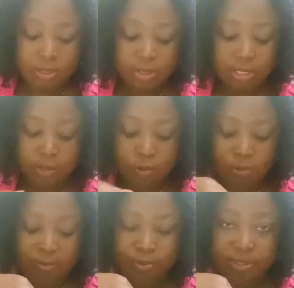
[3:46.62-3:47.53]
the
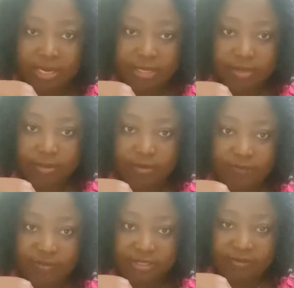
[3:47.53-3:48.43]
lower border of
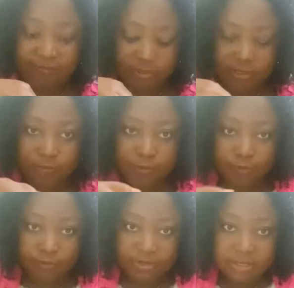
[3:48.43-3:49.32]
the symphysis
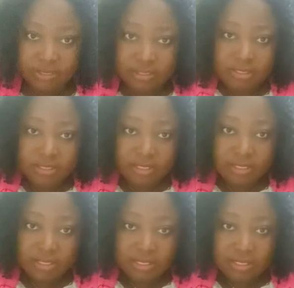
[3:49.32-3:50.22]
pubis
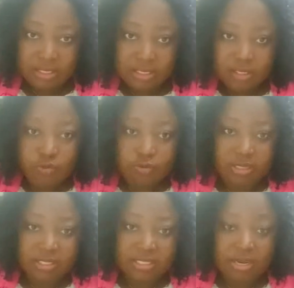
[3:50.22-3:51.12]
to the
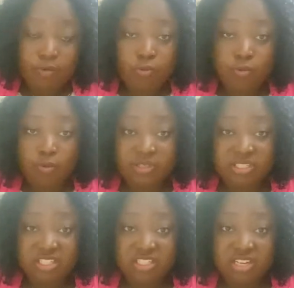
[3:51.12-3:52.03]

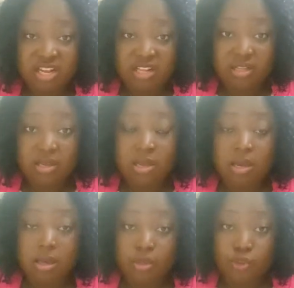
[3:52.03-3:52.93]
sacrococcygeal
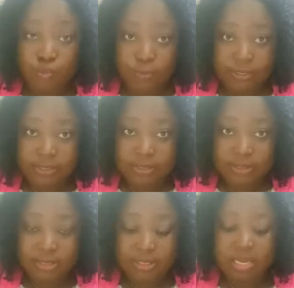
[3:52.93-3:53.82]
joint.
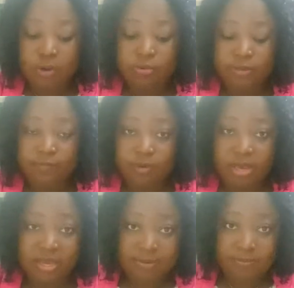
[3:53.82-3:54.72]
That will give you an
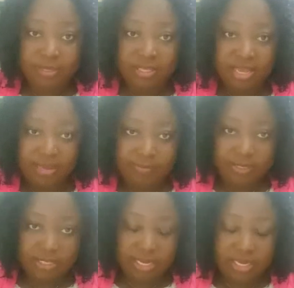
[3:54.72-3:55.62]
AP
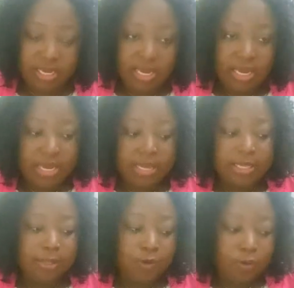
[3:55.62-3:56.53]
diameter. And
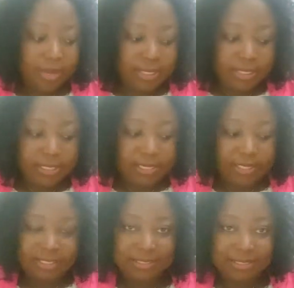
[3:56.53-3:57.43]
then normally
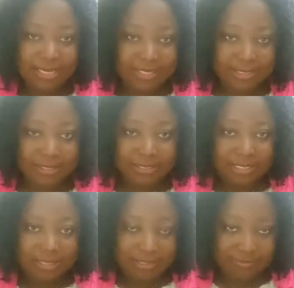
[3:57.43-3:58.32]
it is 13
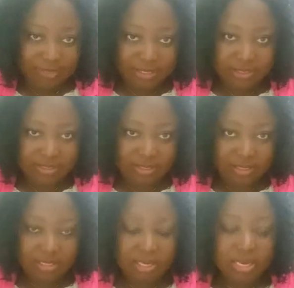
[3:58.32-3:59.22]
centimeters.
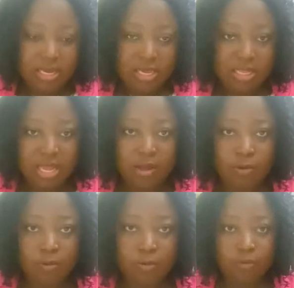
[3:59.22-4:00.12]

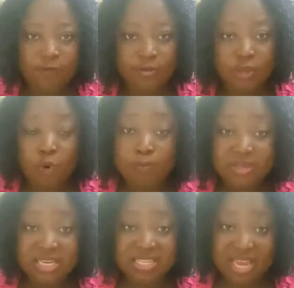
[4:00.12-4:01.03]
Now, for the
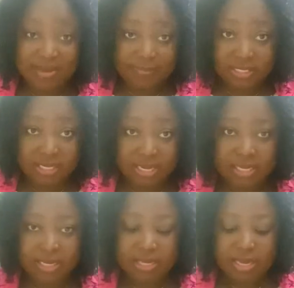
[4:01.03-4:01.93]
oblique diameter,
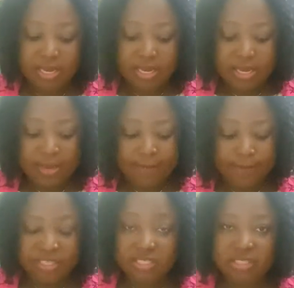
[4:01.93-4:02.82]
um,
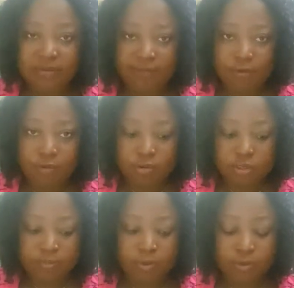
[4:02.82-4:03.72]
it is difficult
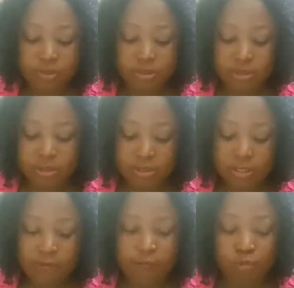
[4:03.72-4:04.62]
because
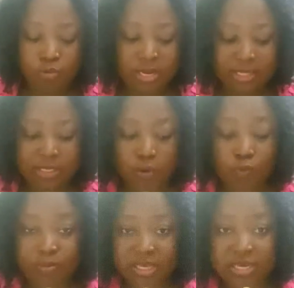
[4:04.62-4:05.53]
if you look at the
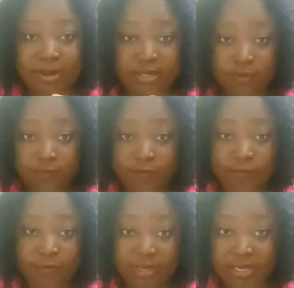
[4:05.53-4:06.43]
oblique part of
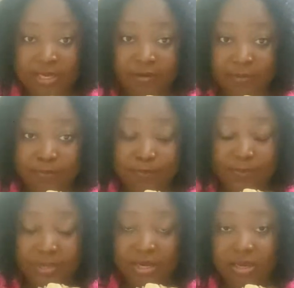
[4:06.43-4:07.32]
the,
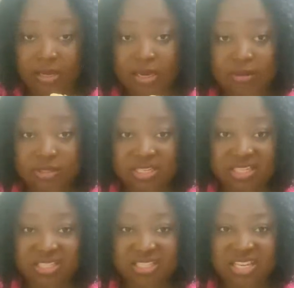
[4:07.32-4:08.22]
the
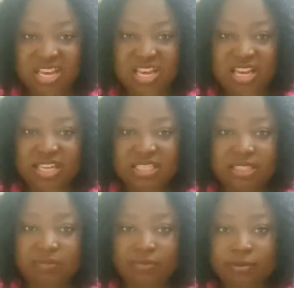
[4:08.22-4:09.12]
outlet, it
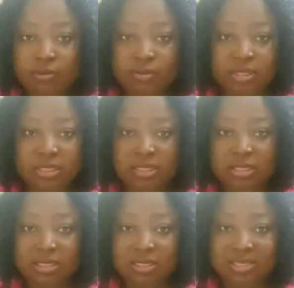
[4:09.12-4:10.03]
is filled with
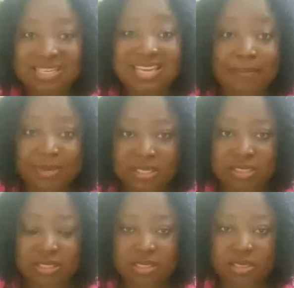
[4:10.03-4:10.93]
ligaments.